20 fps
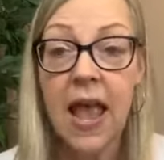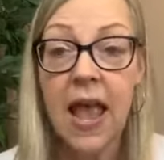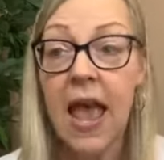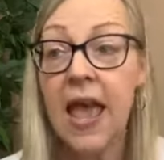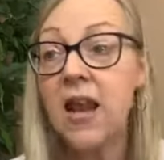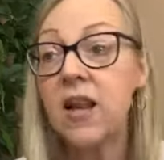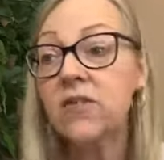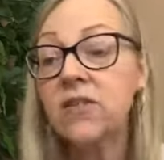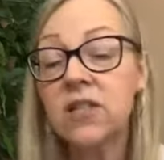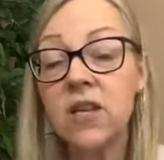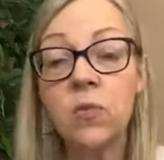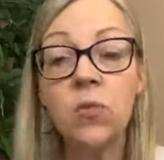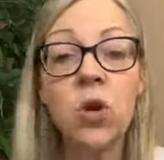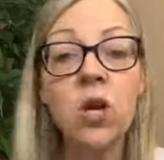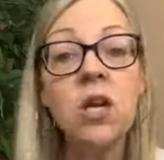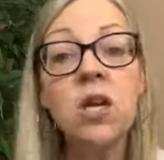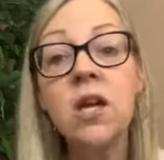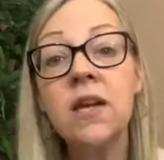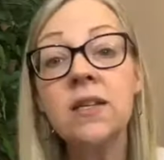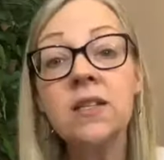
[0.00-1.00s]
And if
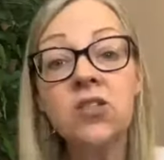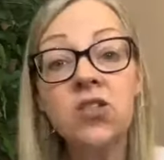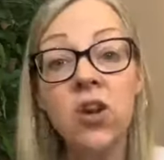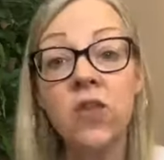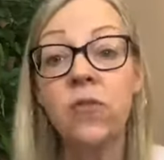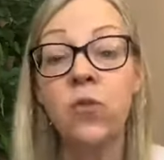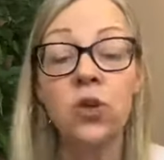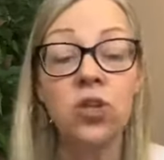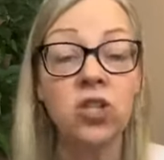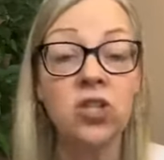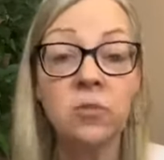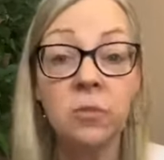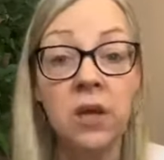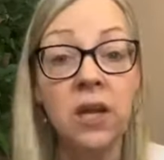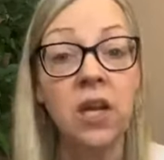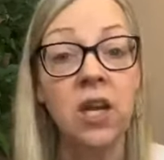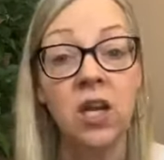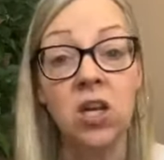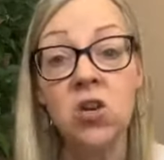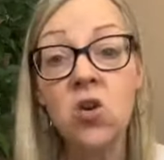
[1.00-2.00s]
someone is, if we're just
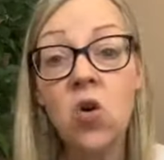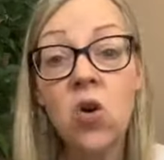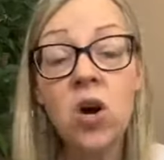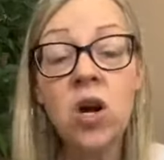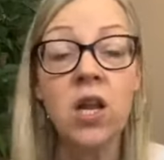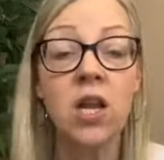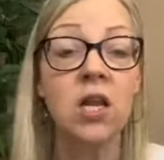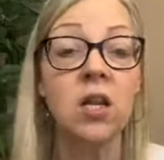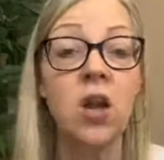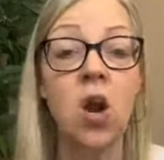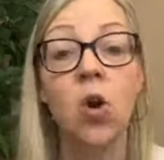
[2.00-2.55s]
being ignored and